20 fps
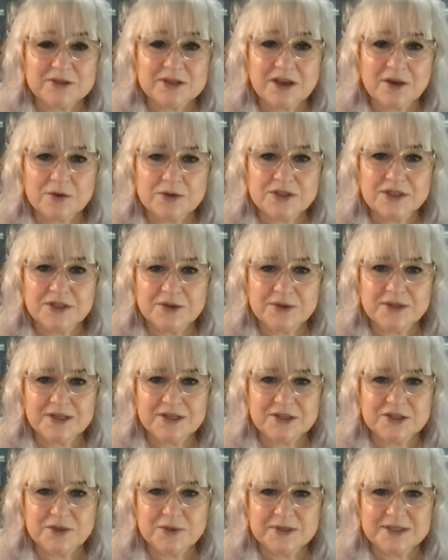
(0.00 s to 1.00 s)
to go to uni
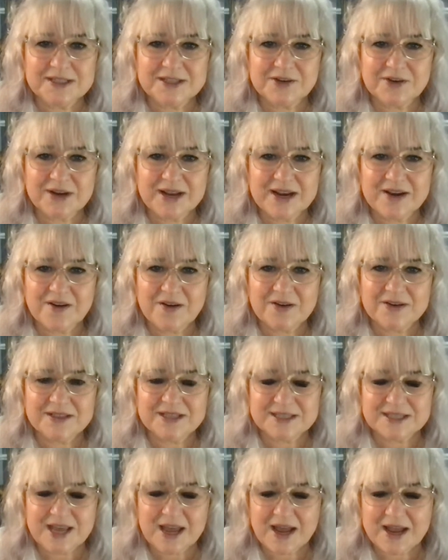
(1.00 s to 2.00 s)
and do a degree in art and
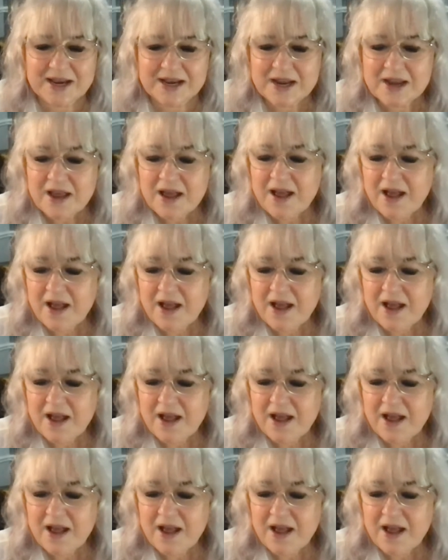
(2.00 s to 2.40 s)
design.